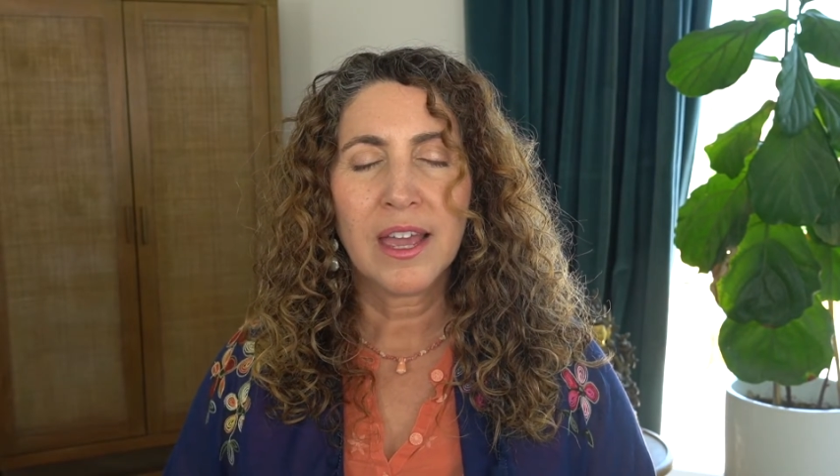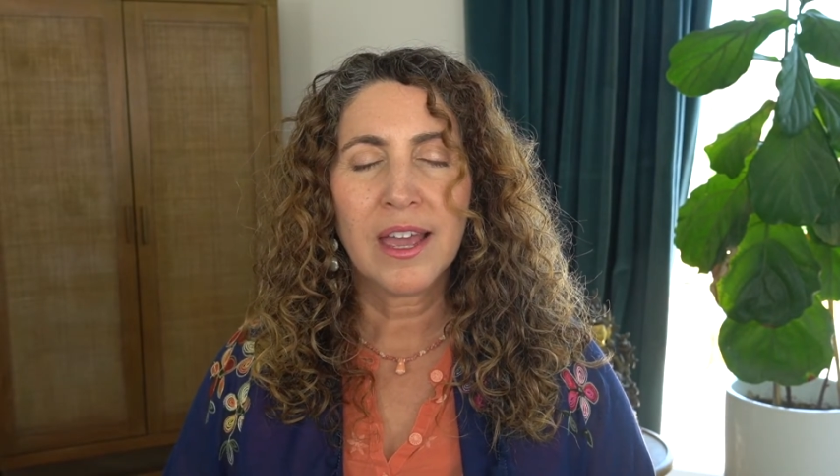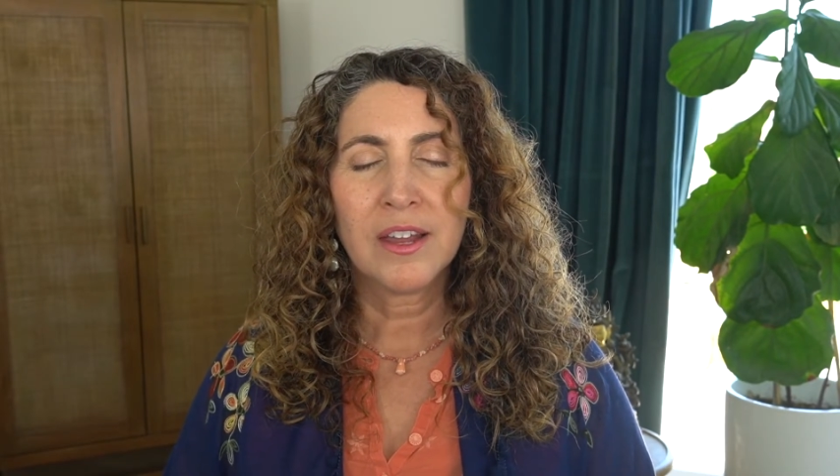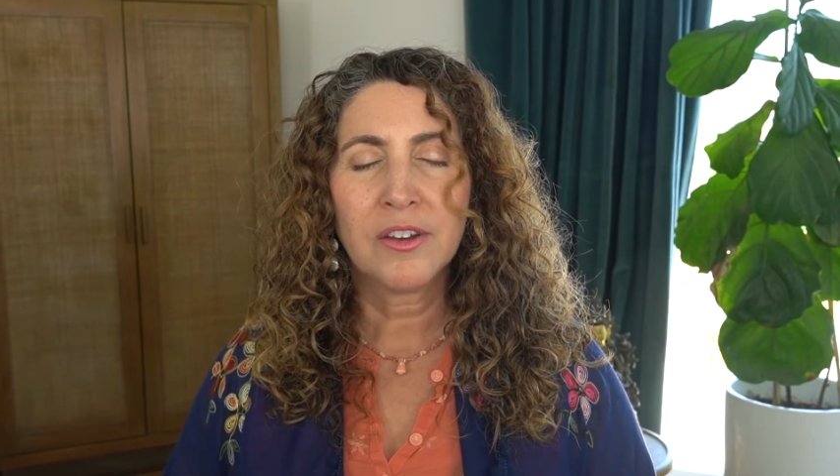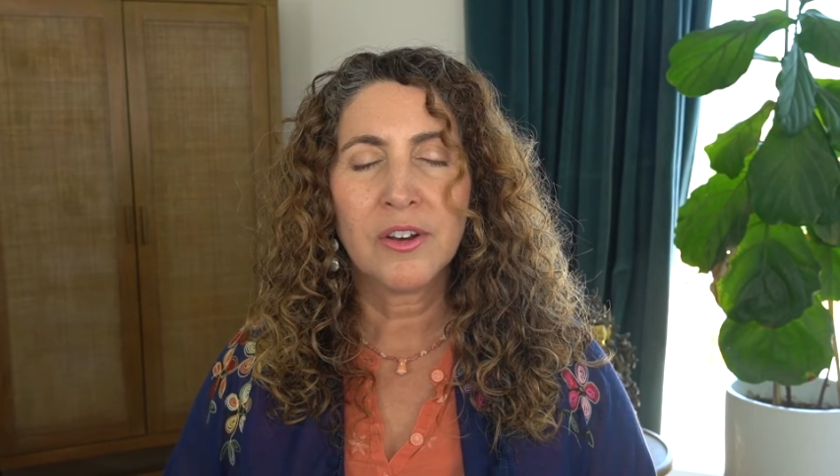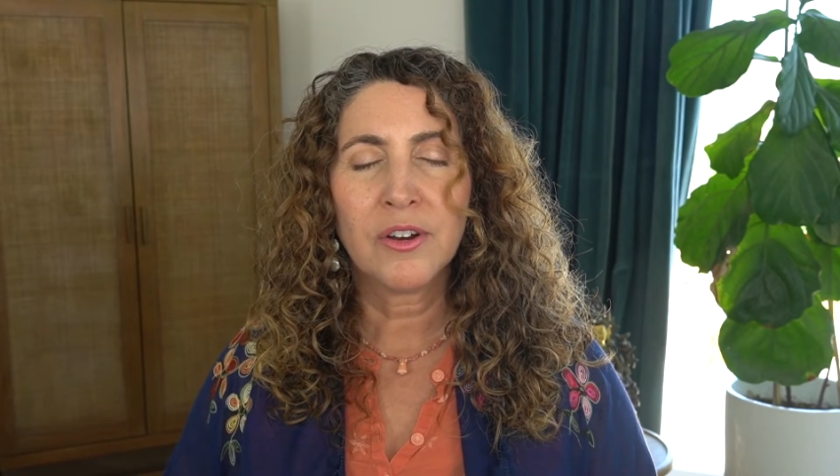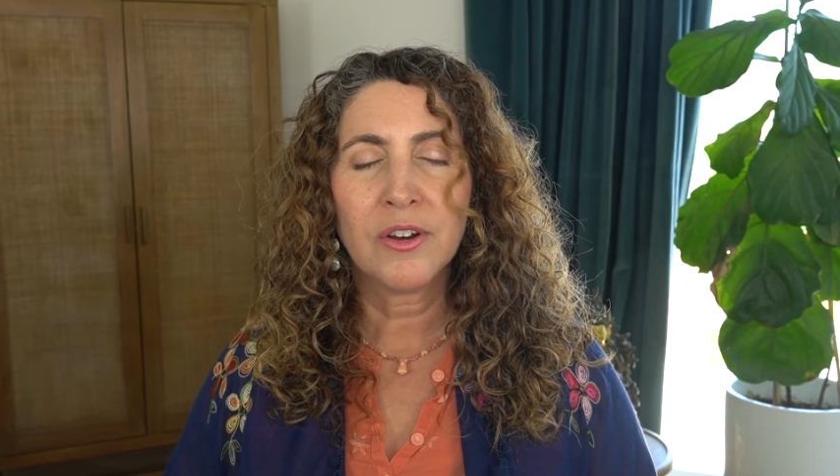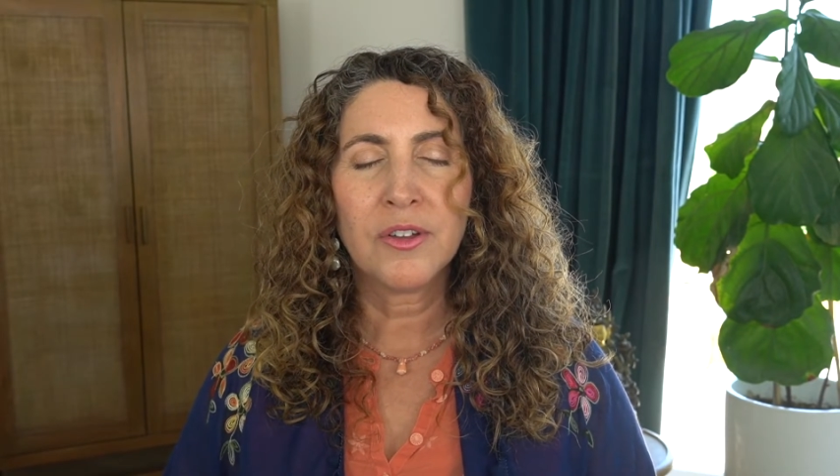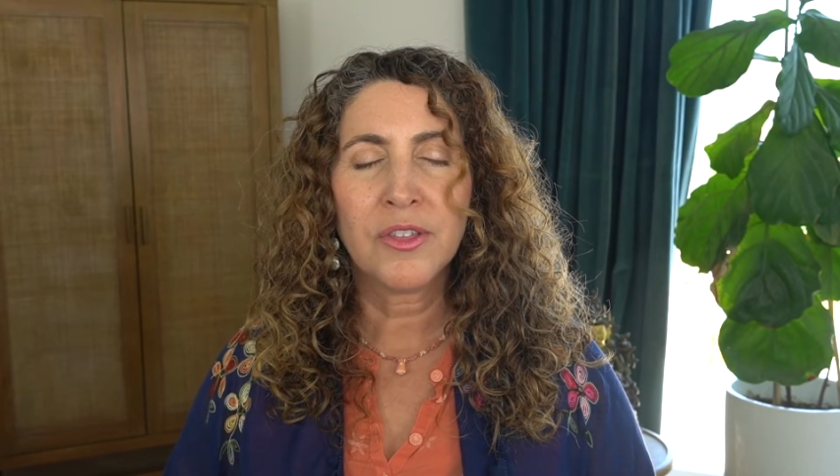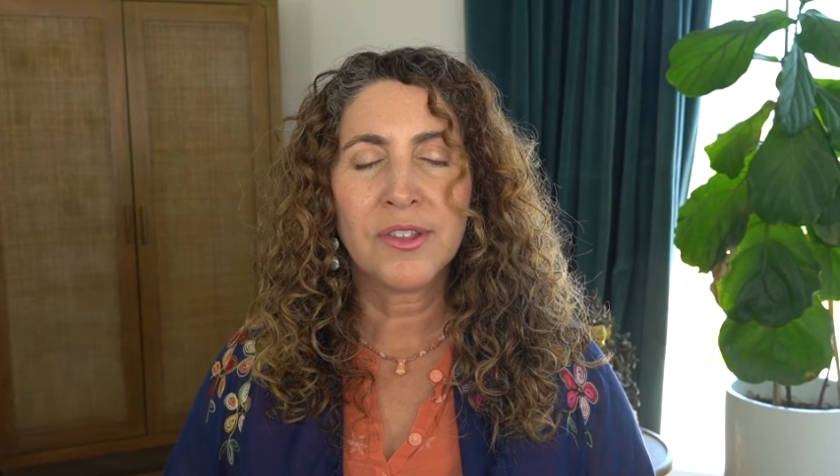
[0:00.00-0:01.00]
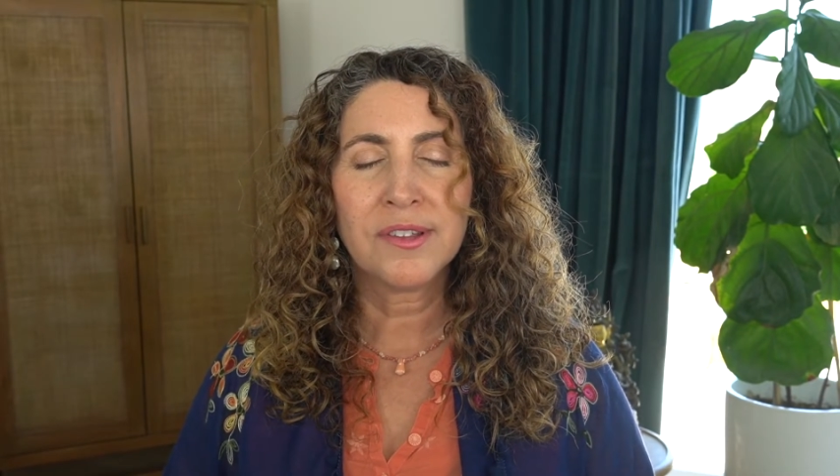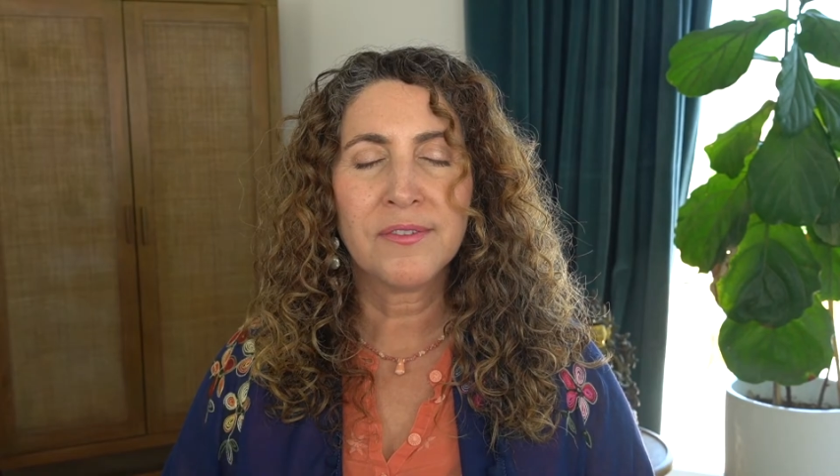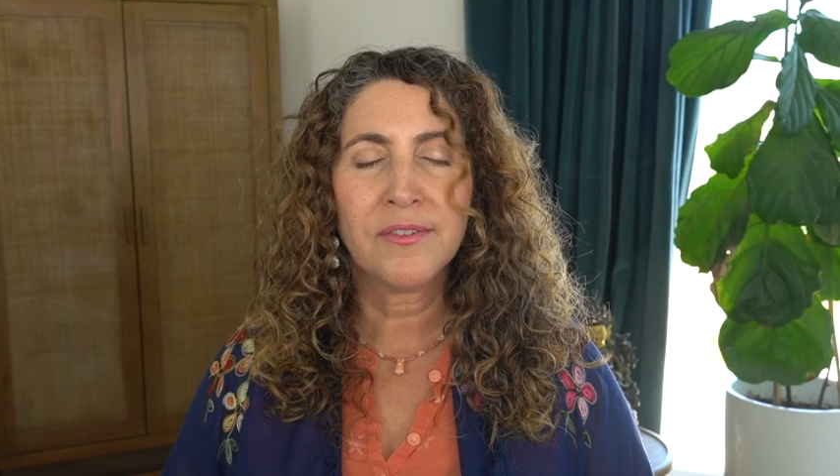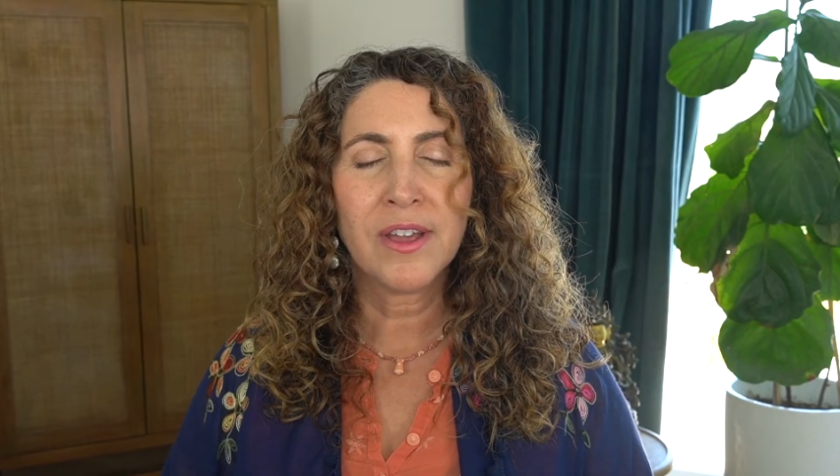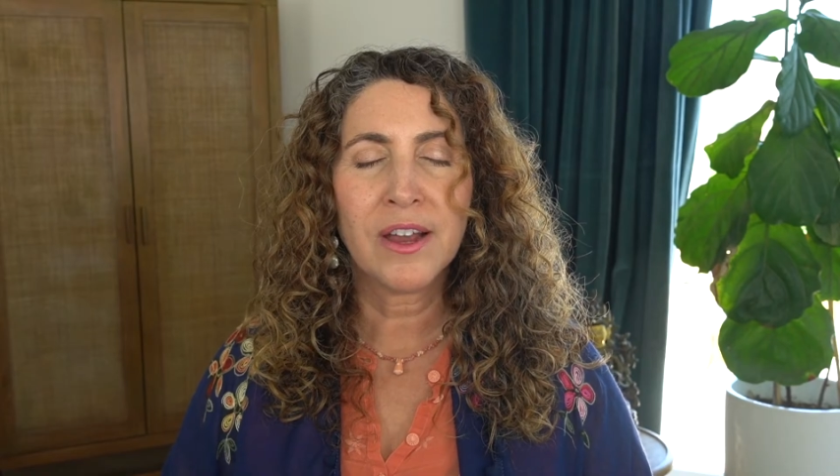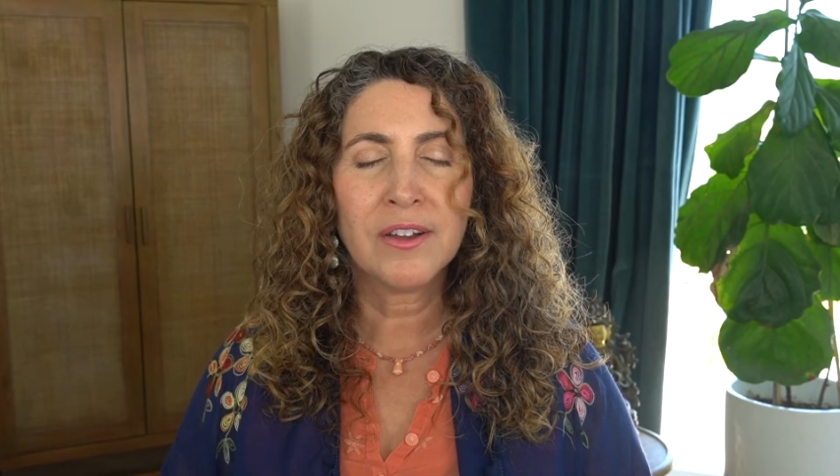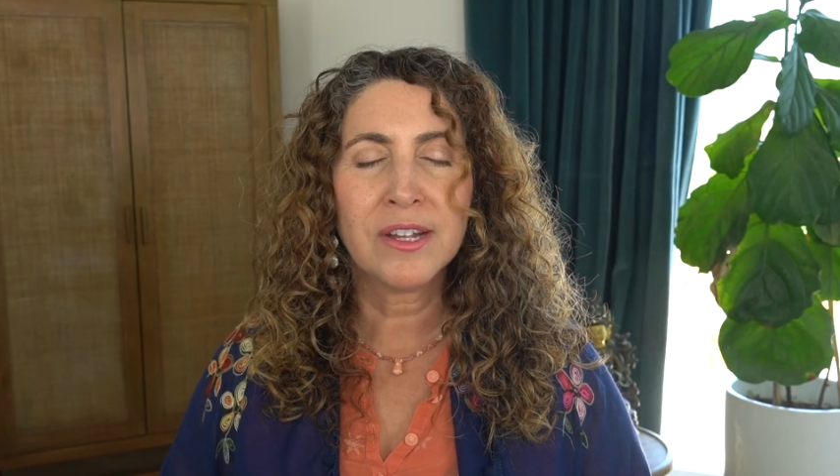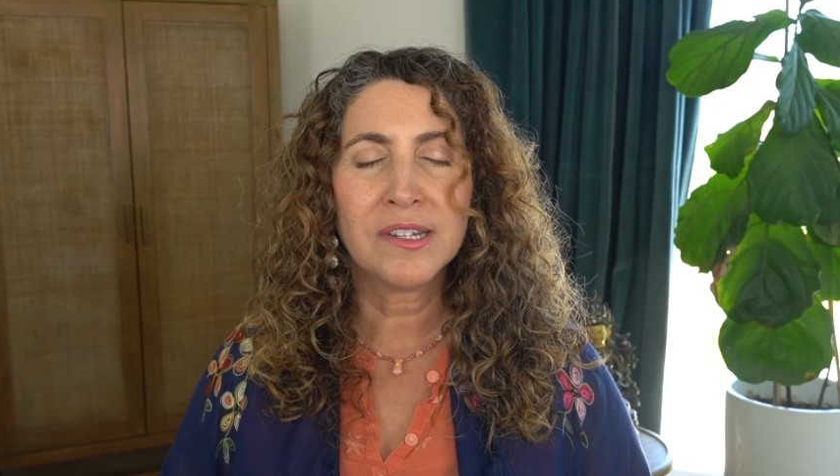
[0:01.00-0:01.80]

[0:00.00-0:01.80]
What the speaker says: and Earth's very